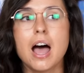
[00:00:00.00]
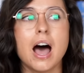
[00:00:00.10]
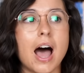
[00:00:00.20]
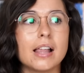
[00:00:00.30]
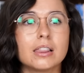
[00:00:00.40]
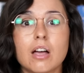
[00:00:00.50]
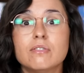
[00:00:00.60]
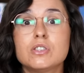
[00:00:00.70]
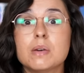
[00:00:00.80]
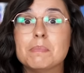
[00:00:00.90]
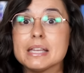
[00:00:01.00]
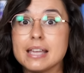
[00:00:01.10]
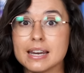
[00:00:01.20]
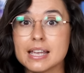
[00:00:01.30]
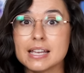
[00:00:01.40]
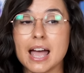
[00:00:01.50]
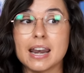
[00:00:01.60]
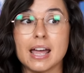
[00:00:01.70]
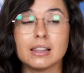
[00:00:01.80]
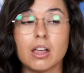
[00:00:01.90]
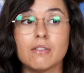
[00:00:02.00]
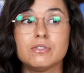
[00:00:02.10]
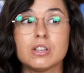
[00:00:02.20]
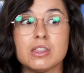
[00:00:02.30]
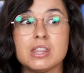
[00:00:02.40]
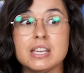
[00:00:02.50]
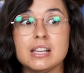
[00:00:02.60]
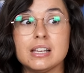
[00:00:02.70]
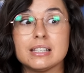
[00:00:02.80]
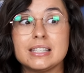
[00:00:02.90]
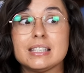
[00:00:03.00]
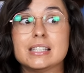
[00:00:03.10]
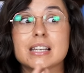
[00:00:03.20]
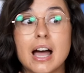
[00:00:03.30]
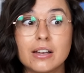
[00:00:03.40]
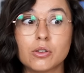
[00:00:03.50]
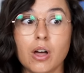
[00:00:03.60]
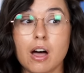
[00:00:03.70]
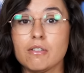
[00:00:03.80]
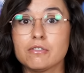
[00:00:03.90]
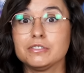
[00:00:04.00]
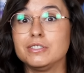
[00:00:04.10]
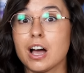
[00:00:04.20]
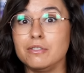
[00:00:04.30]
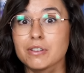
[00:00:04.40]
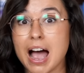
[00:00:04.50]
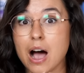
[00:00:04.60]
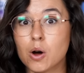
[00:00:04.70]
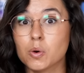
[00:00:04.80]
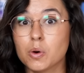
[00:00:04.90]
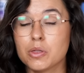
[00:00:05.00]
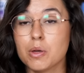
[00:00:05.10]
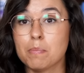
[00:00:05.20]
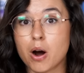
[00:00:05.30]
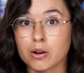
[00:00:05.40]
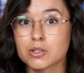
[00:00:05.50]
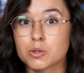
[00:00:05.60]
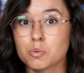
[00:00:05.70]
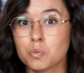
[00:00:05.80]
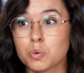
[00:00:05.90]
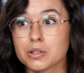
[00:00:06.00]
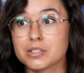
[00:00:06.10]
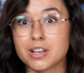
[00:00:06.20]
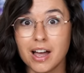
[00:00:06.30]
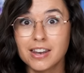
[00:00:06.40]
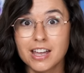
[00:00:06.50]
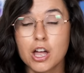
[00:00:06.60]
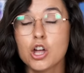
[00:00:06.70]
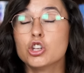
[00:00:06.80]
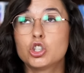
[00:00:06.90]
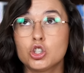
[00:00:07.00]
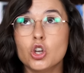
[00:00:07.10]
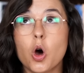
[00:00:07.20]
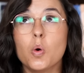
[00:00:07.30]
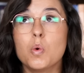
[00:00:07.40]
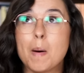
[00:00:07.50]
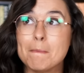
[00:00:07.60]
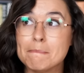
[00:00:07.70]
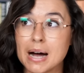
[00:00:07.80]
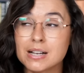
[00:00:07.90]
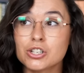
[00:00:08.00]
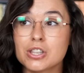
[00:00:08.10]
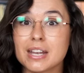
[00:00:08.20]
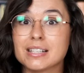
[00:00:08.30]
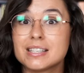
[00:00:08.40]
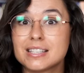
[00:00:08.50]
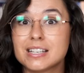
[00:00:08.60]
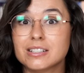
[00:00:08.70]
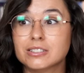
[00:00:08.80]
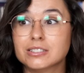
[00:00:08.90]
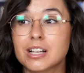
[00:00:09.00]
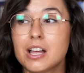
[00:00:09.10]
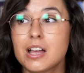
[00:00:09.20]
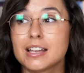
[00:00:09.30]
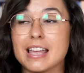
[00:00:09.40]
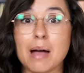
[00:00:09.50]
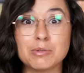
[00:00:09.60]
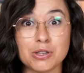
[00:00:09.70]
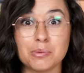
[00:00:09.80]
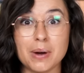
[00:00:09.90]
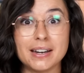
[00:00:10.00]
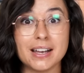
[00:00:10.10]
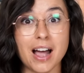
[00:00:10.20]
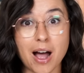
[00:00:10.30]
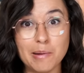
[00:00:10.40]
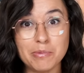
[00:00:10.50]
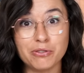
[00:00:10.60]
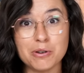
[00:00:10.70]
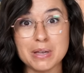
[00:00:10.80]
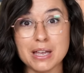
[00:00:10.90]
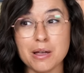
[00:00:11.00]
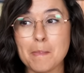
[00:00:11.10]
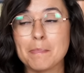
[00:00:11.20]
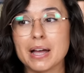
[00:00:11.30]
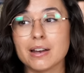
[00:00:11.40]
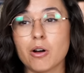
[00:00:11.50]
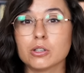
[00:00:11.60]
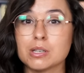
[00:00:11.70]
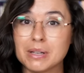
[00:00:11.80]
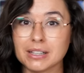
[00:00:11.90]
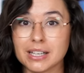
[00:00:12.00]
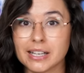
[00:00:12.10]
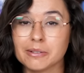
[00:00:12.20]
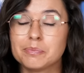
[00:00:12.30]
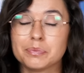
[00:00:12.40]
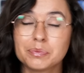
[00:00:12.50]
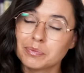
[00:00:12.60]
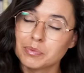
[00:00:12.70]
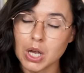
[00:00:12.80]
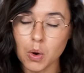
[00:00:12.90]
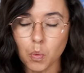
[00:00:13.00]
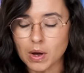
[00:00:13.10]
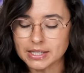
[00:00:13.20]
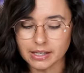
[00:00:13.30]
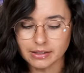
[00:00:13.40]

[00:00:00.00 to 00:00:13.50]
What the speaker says: I loved the beginning and I loved the style of how the parts were done so much that it still kept the rating up for me, but ultimately wasn't